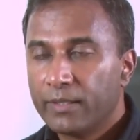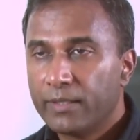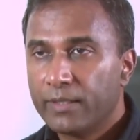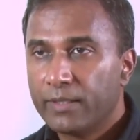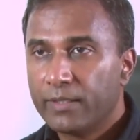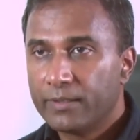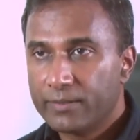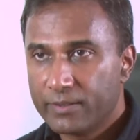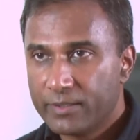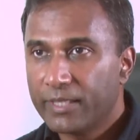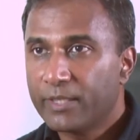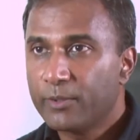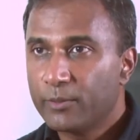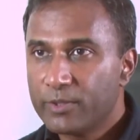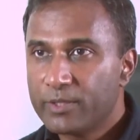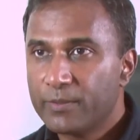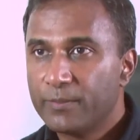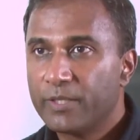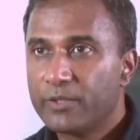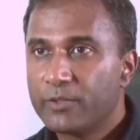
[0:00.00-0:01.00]
Uh, second
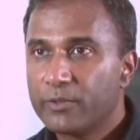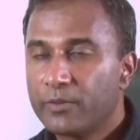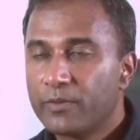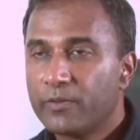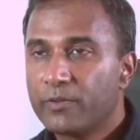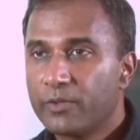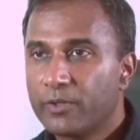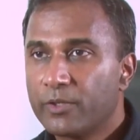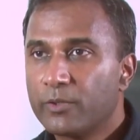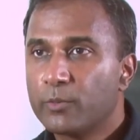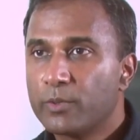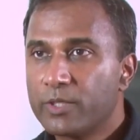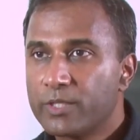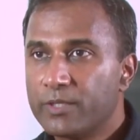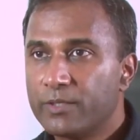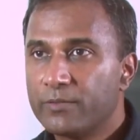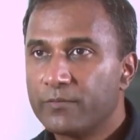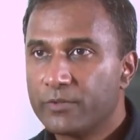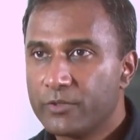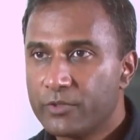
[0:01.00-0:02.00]
was a mentor, and third was
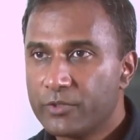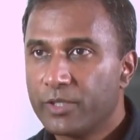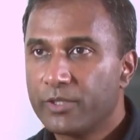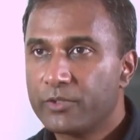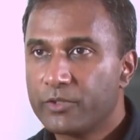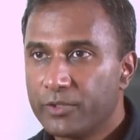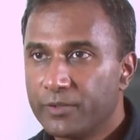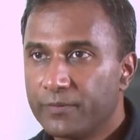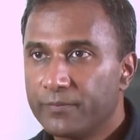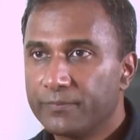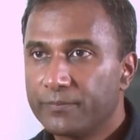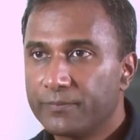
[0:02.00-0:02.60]
an infrastructure.